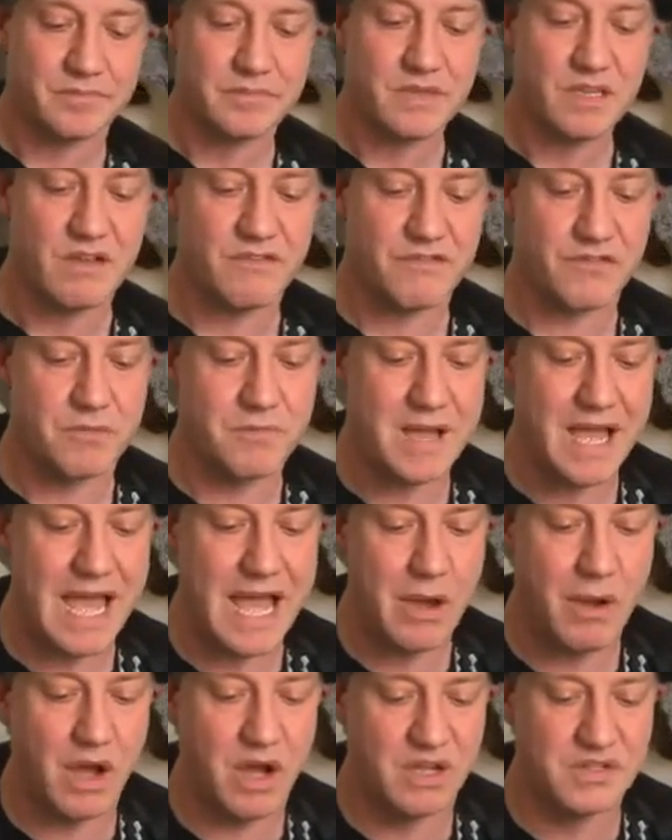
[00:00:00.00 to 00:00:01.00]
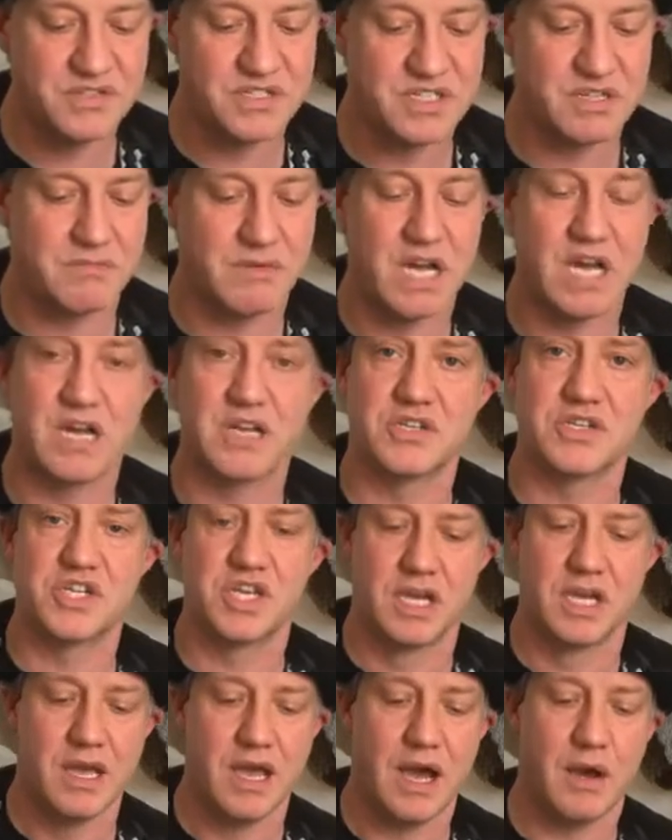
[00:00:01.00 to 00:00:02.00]
from our entourage,
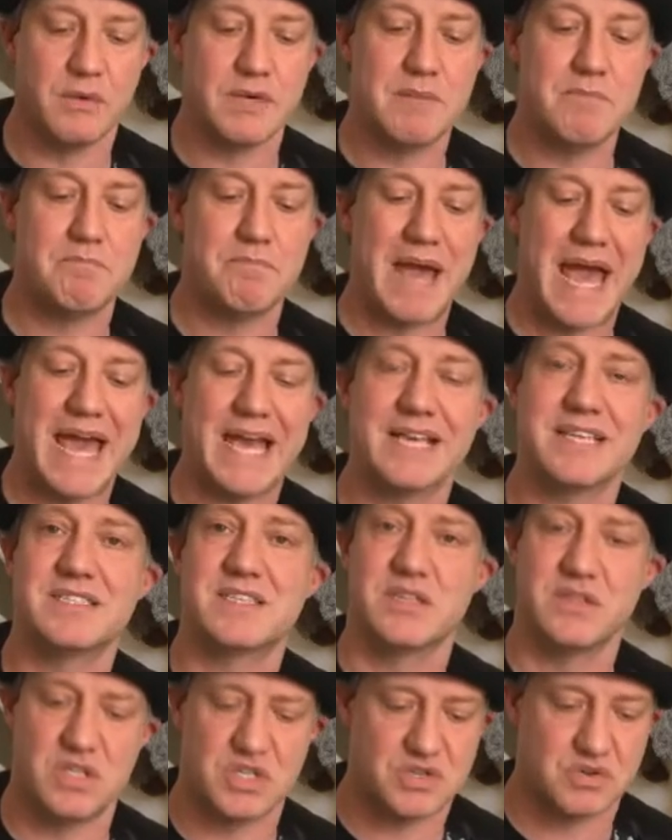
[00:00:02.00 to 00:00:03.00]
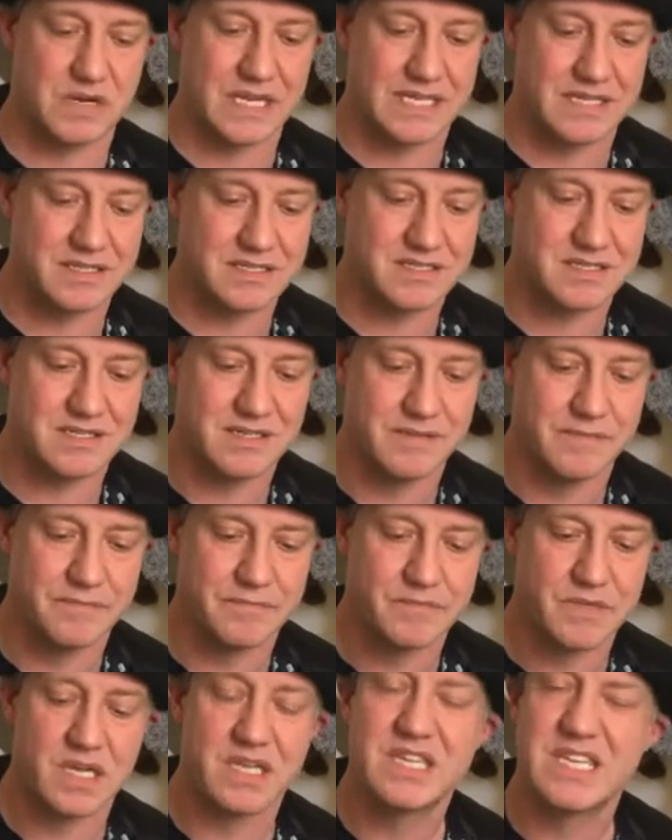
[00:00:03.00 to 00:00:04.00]
holding bags and the drinks
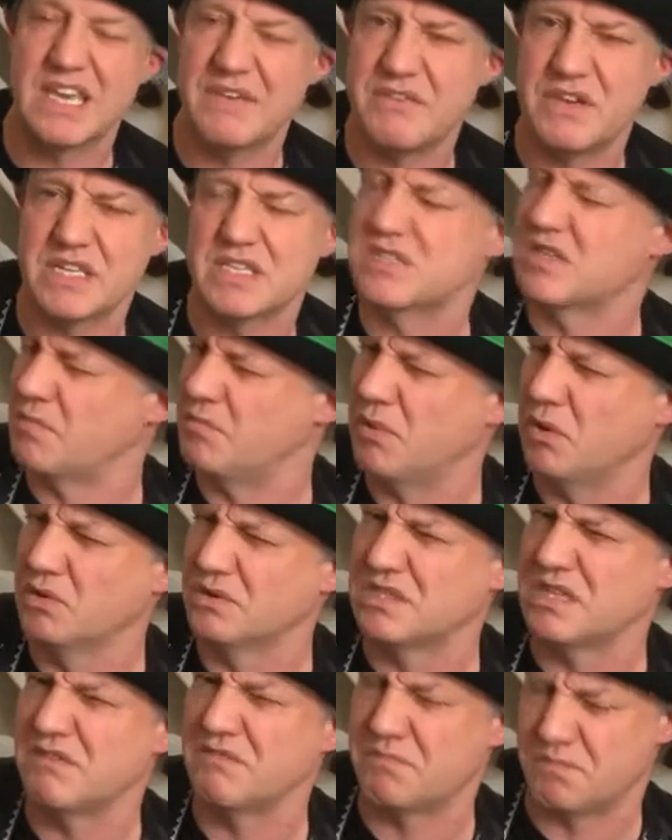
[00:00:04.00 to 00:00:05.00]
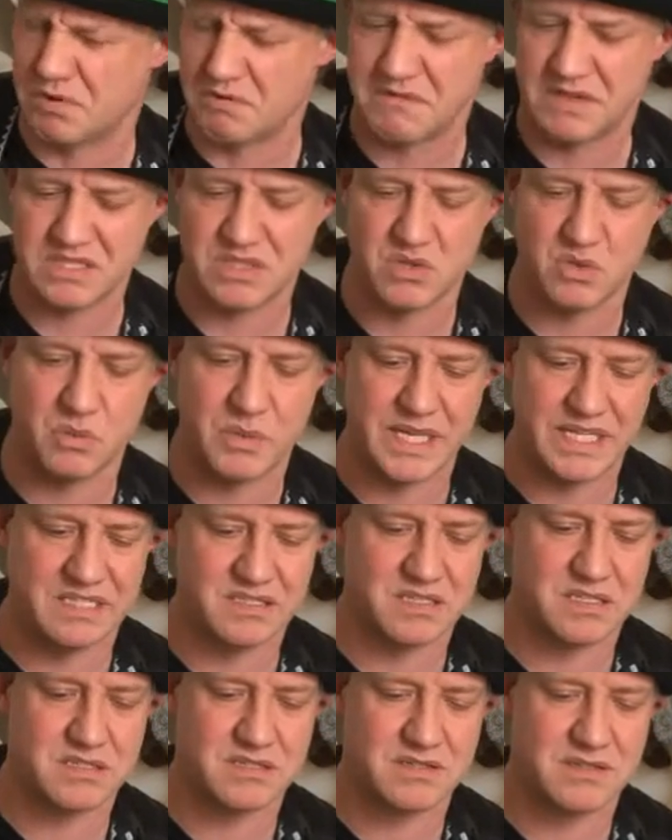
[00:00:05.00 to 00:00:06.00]
and giving supportive parental
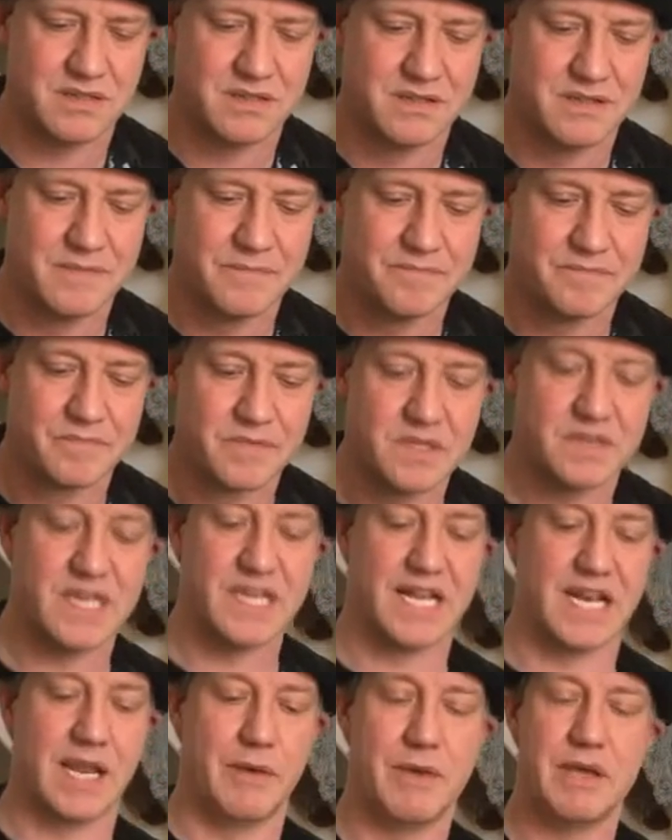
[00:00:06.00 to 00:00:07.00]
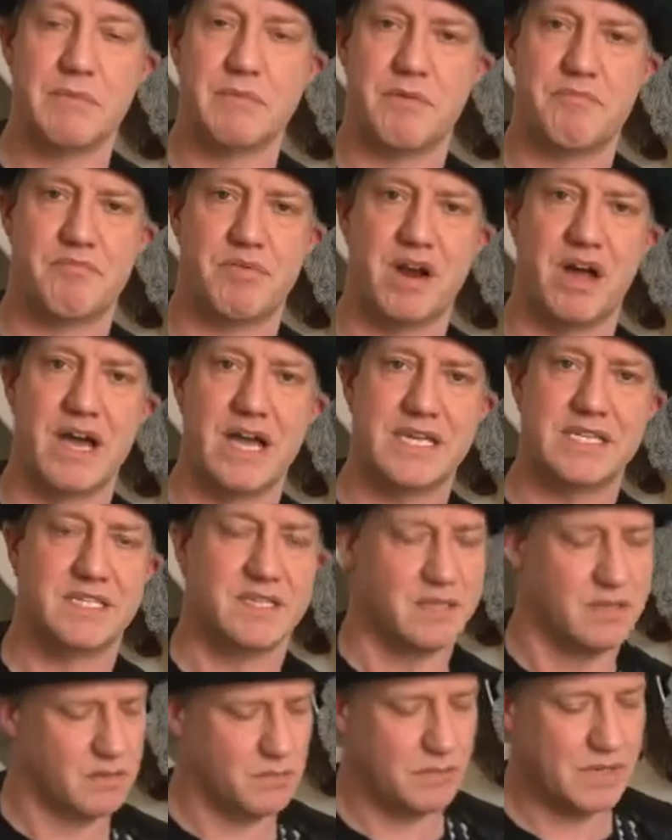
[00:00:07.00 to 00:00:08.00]
winks. Then, glowing with pride,
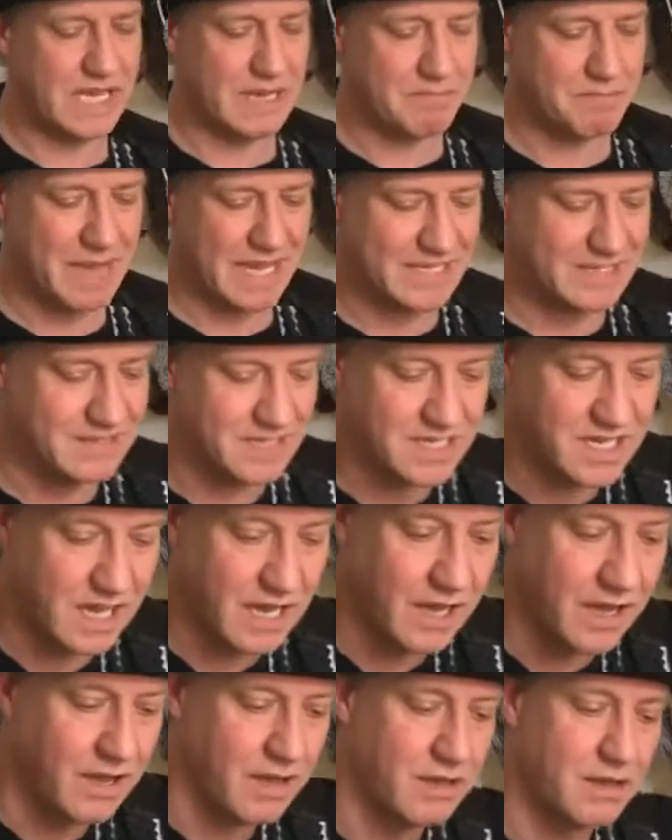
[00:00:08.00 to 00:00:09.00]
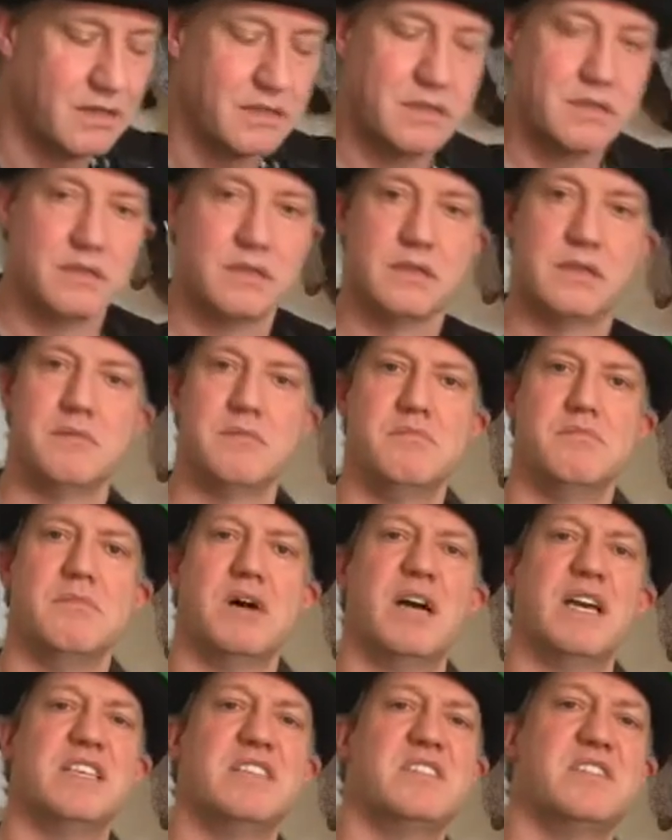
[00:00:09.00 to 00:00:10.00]
we get back in the car. My
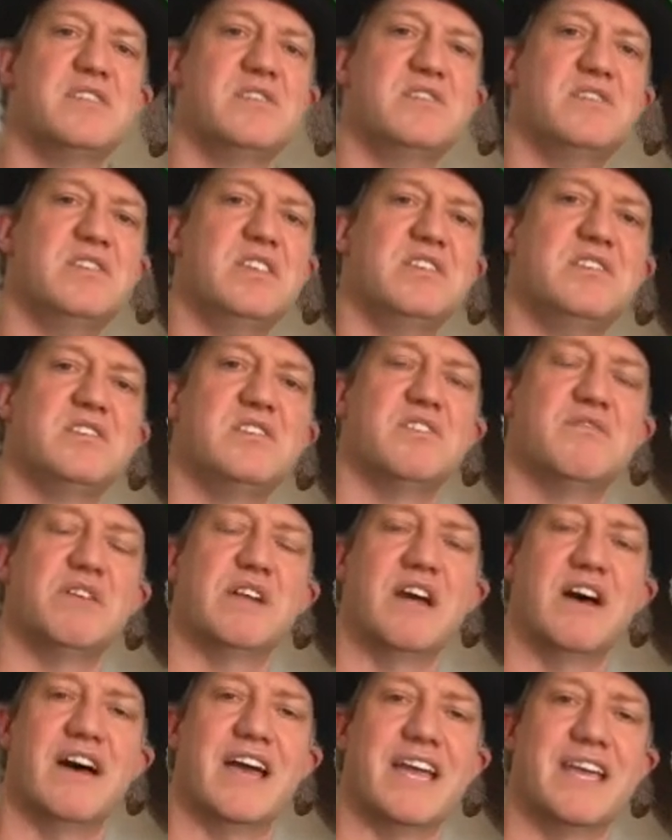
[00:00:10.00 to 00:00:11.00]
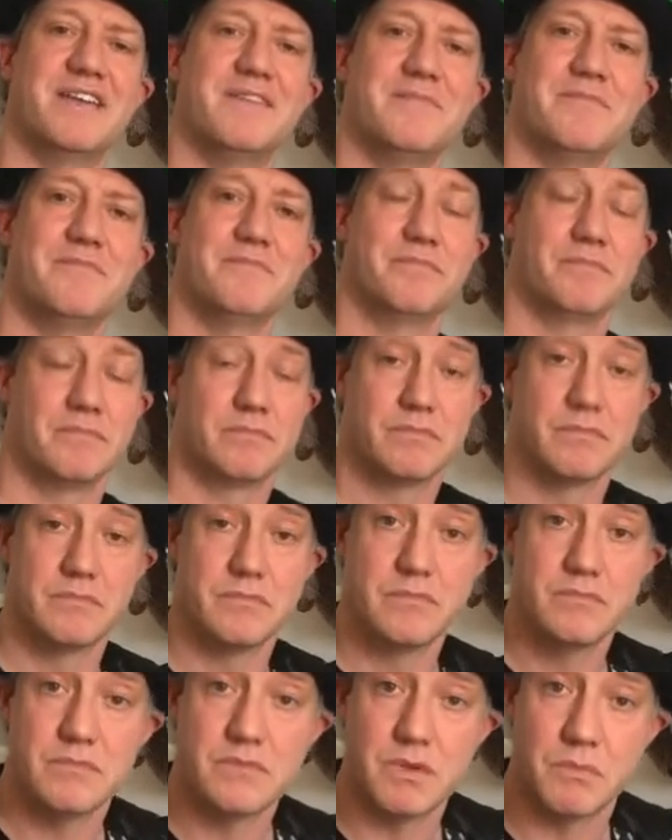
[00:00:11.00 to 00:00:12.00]
sister and I,
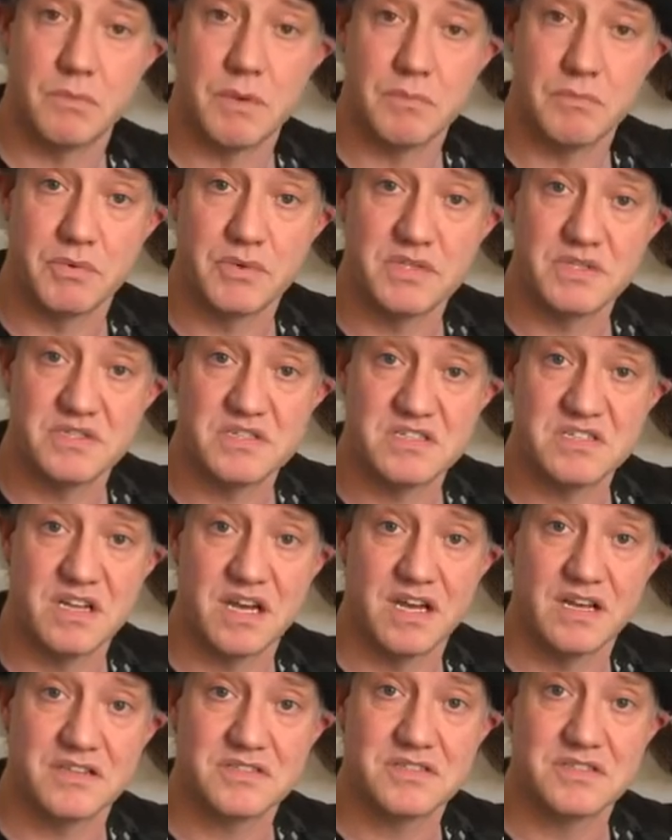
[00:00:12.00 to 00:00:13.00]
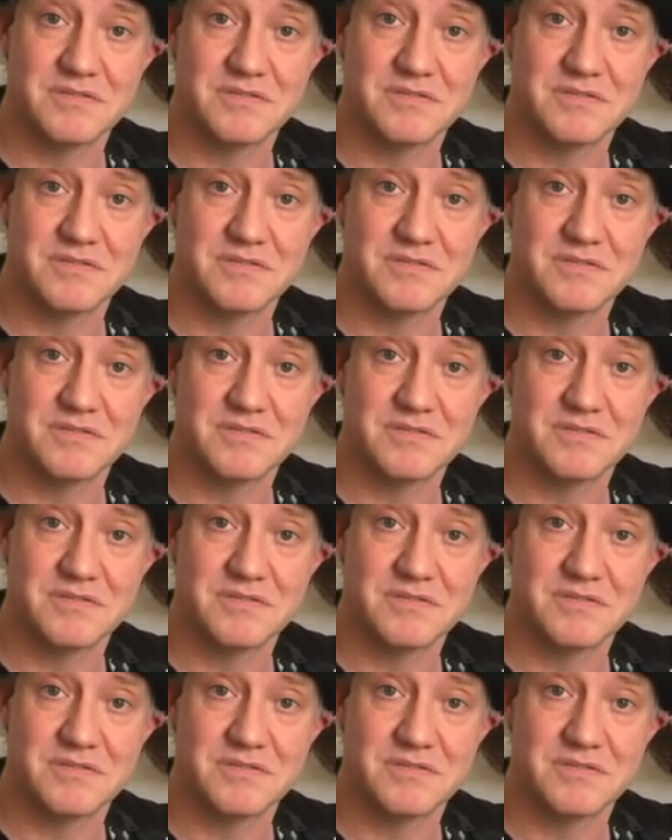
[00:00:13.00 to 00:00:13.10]
the Wimbledon Stars.